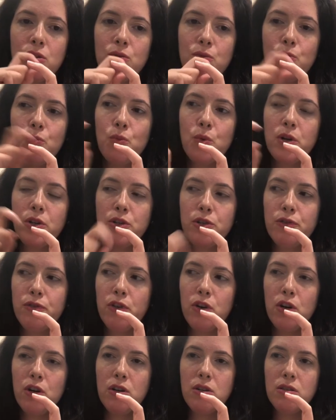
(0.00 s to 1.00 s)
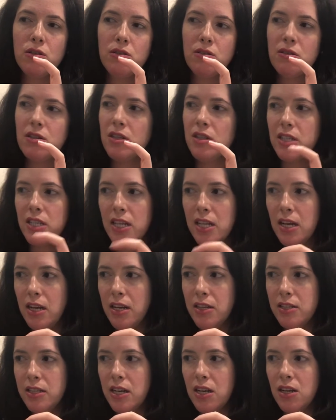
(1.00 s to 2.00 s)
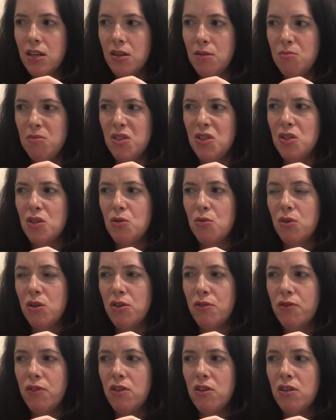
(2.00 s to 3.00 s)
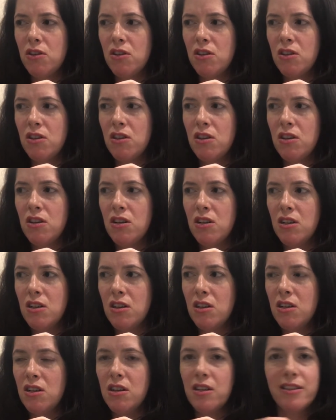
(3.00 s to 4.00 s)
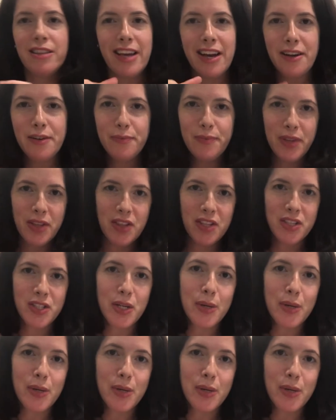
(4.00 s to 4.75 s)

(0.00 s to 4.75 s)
Wonderful. Did it say that, Sal? Mr. Wonderful? Yeah, I think so.